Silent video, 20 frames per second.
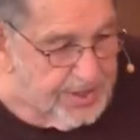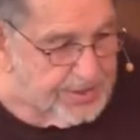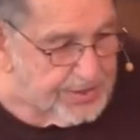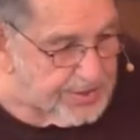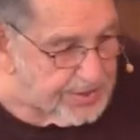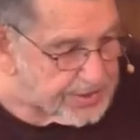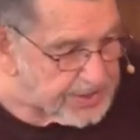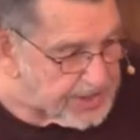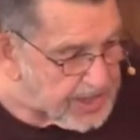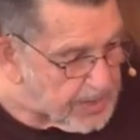
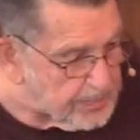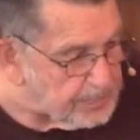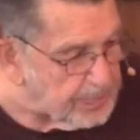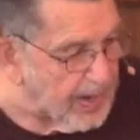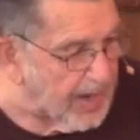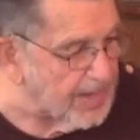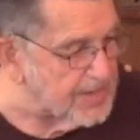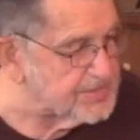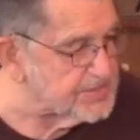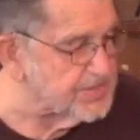to keep
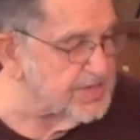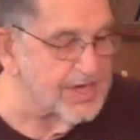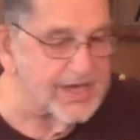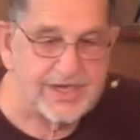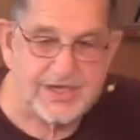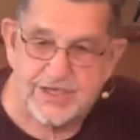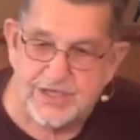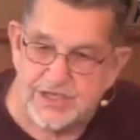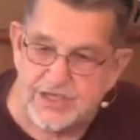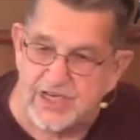us
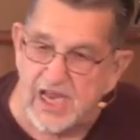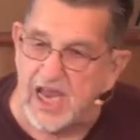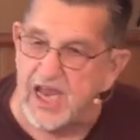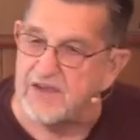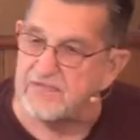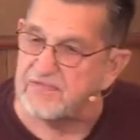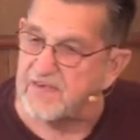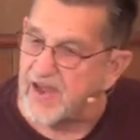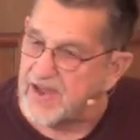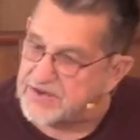
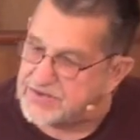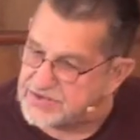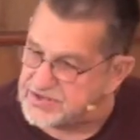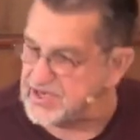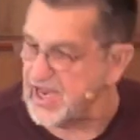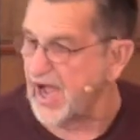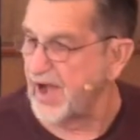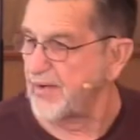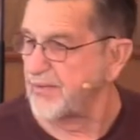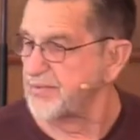safe and
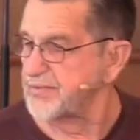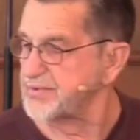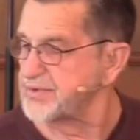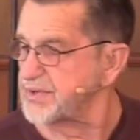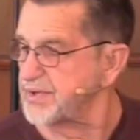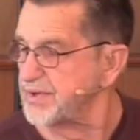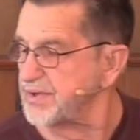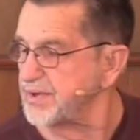sound.